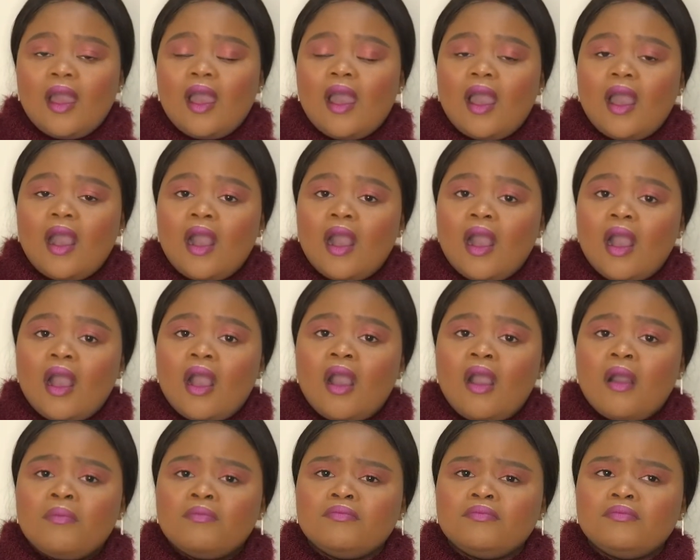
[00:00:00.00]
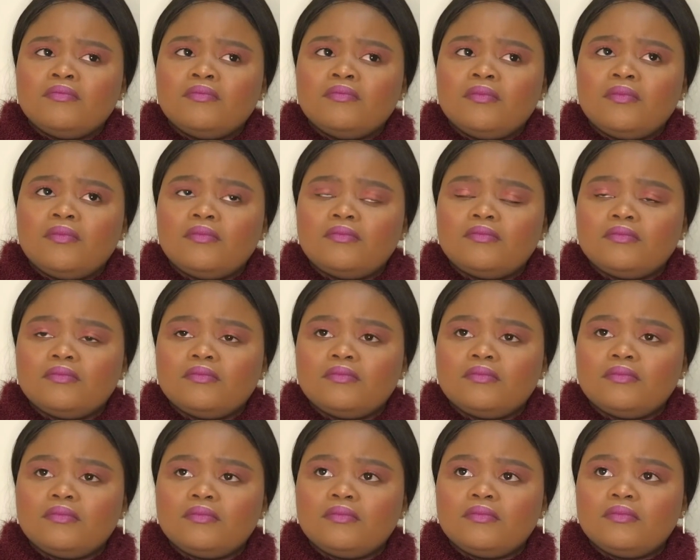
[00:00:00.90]

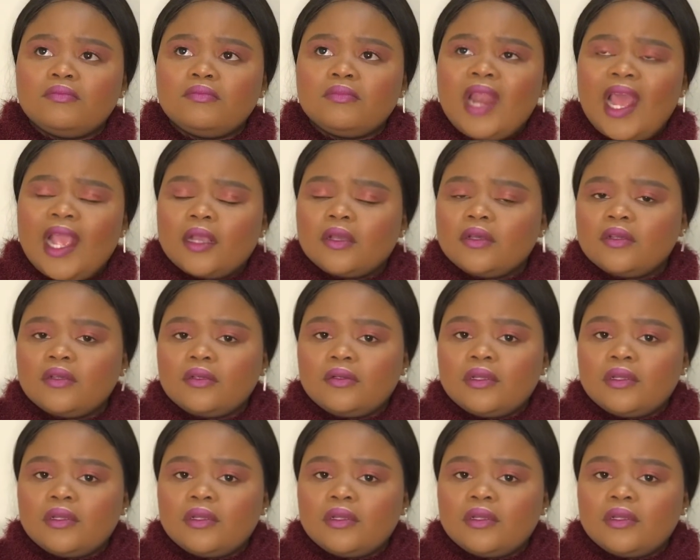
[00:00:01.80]
Like